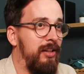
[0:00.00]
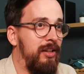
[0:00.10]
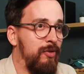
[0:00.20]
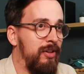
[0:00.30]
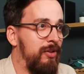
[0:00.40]

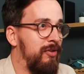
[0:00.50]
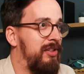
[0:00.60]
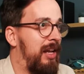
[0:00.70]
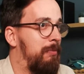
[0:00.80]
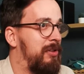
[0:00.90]
your
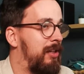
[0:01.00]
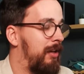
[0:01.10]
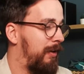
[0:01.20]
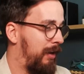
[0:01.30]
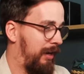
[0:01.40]
steps.
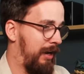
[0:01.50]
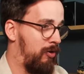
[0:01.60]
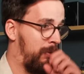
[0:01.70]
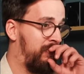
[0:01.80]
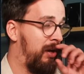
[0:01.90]
Now
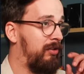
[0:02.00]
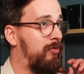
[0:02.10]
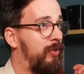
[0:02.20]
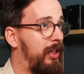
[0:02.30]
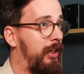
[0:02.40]
I'm not
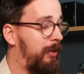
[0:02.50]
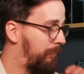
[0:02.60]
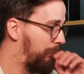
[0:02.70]
really